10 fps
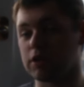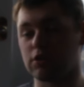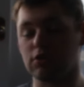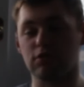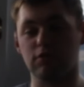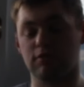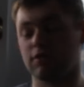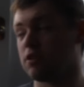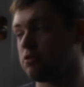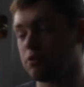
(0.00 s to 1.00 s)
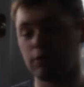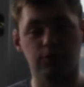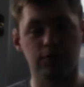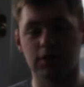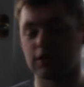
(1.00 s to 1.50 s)
We could go to a North
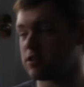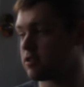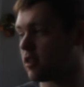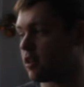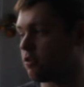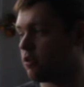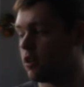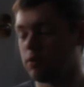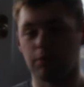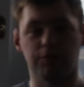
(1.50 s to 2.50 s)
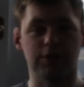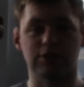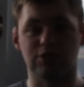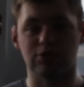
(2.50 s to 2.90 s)
Fork kind of style, where things are